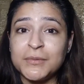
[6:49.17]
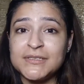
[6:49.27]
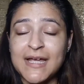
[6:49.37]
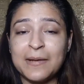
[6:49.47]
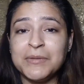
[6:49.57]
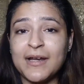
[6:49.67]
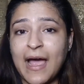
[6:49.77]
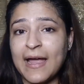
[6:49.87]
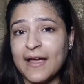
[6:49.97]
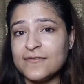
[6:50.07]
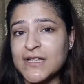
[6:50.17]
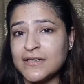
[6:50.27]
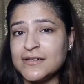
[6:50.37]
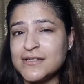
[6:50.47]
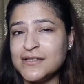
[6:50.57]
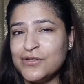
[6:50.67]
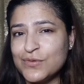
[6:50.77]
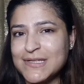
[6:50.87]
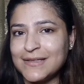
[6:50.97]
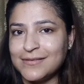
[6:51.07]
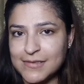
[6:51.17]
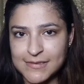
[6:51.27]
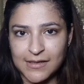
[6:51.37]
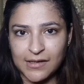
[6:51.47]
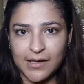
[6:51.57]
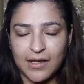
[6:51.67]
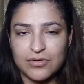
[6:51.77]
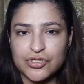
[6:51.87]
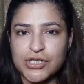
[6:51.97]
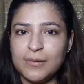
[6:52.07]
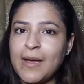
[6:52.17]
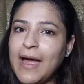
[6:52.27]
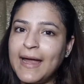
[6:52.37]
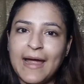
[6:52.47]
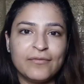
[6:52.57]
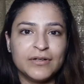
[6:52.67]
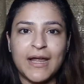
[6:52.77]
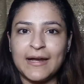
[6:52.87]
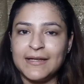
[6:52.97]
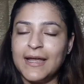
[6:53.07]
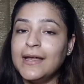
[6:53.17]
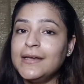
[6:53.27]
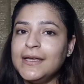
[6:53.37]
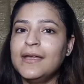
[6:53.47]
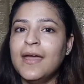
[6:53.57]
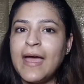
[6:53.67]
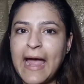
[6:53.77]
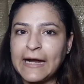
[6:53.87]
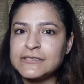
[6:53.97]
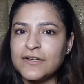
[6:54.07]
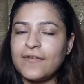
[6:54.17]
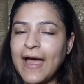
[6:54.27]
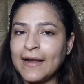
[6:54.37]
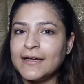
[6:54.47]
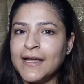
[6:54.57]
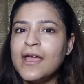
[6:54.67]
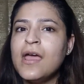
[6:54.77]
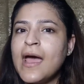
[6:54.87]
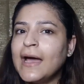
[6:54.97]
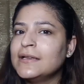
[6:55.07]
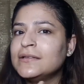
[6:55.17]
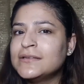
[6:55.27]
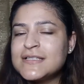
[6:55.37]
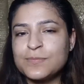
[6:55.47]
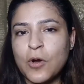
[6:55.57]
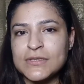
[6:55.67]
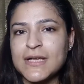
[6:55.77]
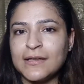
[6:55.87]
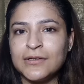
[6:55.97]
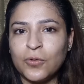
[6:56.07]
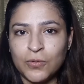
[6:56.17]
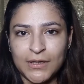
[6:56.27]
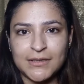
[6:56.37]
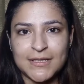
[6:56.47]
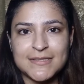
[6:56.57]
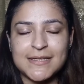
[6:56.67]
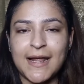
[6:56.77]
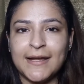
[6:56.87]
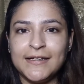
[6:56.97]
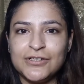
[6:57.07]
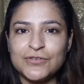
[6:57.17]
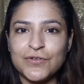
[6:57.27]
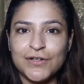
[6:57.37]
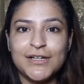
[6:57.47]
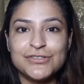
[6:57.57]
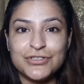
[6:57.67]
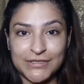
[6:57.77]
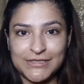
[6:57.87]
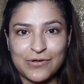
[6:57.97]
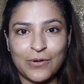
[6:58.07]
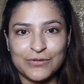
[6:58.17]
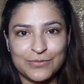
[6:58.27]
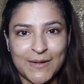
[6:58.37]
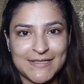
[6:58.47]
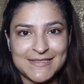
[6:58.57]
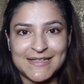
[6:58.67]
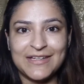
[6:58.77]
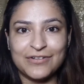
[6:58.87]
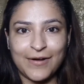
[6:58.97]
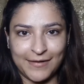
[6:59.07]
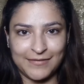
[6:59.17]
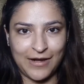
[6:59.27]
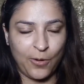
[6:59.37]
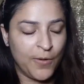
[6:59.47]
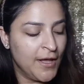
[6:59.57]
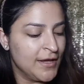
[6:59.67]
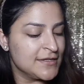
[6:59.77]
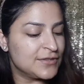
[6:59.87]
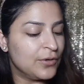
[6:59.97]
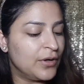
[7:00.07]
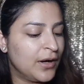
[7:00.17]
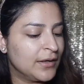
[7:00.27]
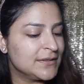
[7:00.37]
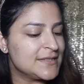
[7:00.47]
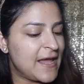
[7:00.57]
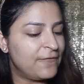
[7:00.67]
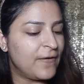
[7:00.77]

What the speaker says: from the time that I have started using this skincare regime, I haven't had any active acne, and the spots are the only things that I need to really treat onto my skin right now. So this